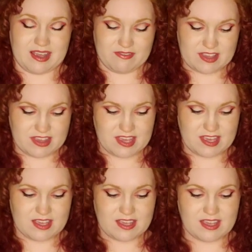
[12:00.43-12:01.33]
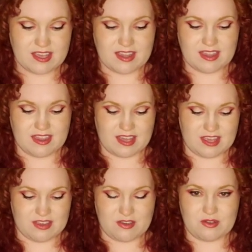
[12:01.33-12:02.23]
everything that
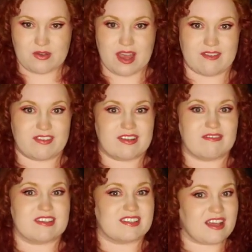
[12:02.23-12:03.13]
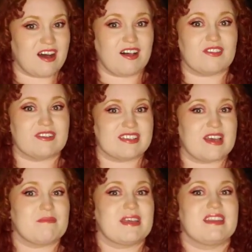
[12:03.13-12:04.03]
all the
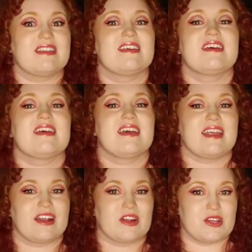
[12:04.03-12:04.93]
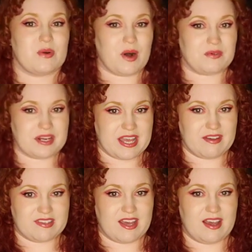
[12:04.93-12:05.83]
resentment and anger you already
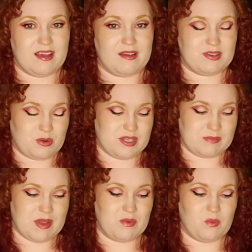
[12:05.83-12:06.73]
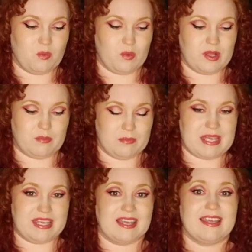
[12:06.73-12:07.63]
have towards men will
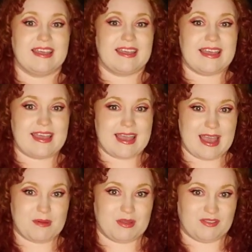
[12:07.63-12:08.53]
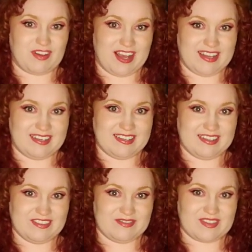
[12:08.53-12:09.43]
be amplified,
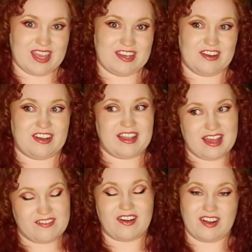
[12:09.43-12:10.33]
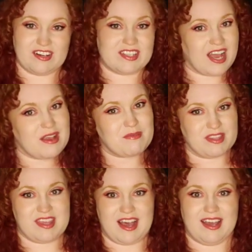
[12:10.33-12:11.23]
and you're going to have a hard time
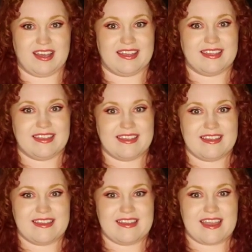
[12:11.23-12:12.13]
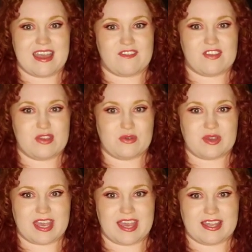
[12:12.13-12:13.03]
with that if you
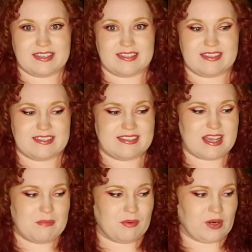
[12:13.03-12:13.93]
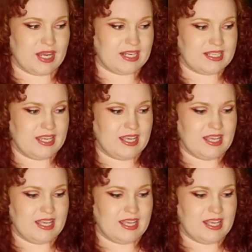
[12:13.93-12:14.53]
can't separate